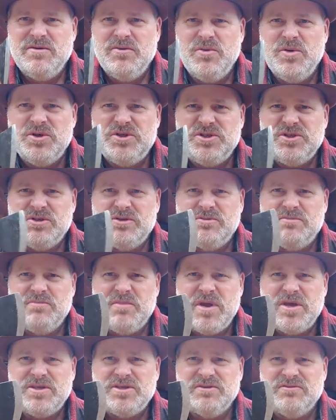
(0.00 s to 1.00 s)
which
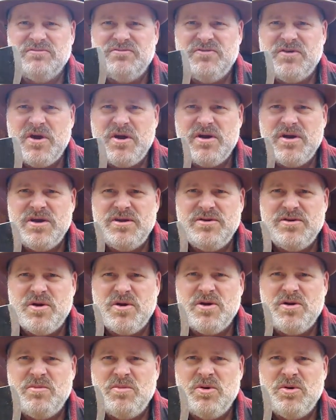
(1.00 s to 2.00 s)
makes it very
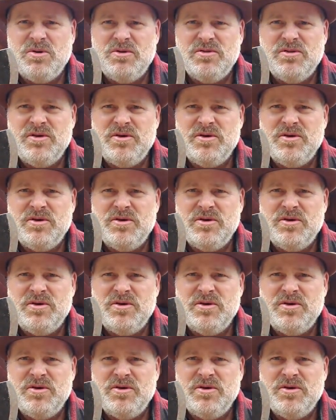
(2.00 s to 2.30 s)
durable.